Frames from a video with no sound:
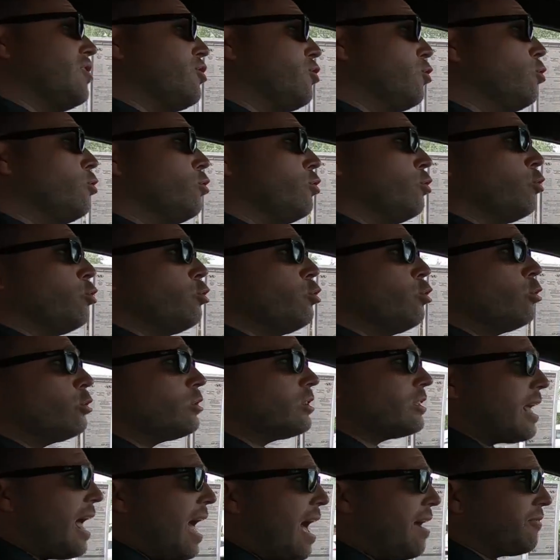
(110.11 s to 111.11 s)
you
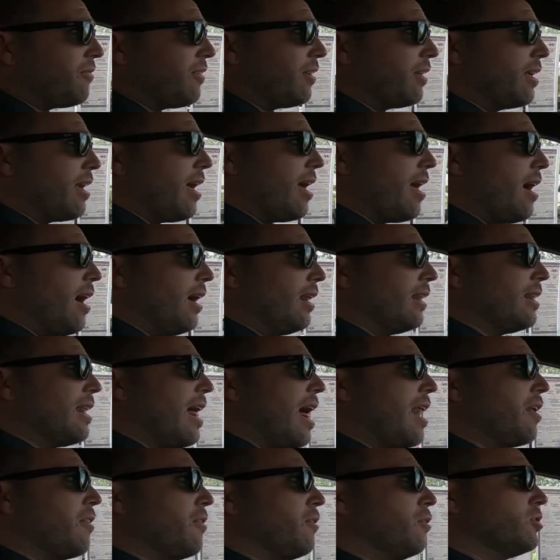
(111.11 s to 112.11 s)
used to have to get a
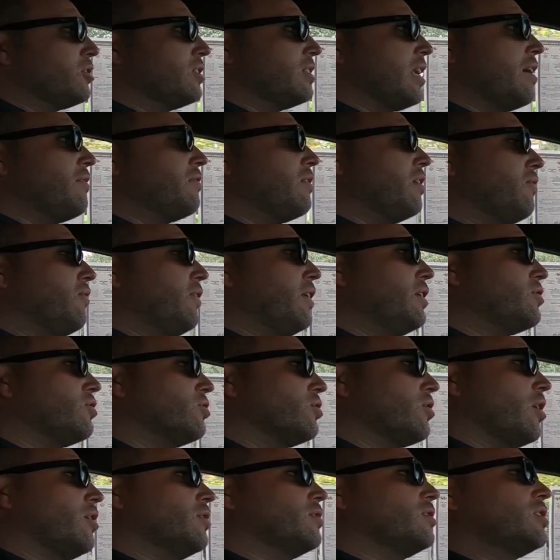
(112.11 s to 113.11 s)
lot of their safety
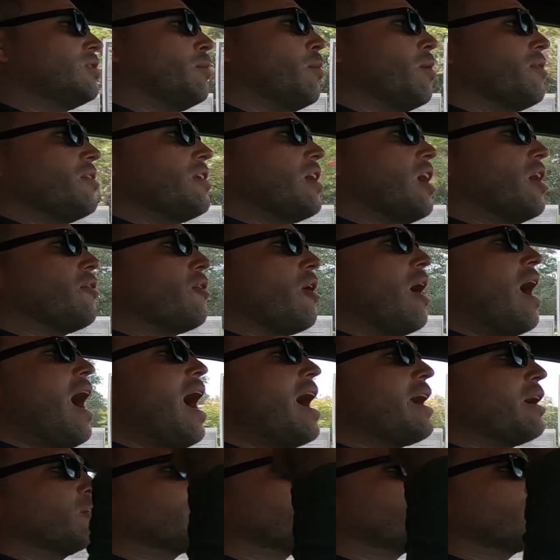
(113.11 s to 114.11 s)
features on some of the other
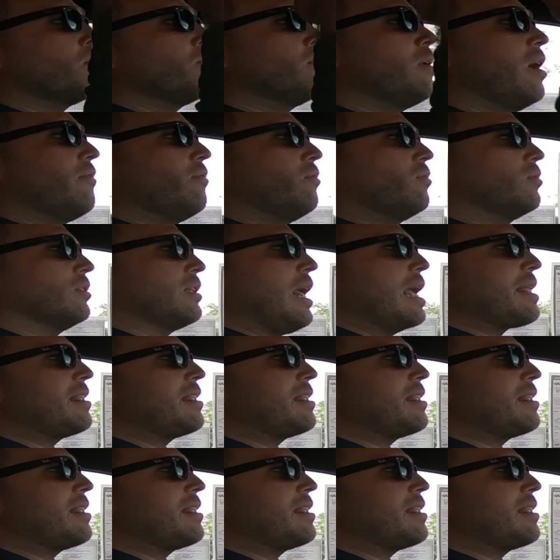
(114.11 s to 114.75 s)
higher trim levels,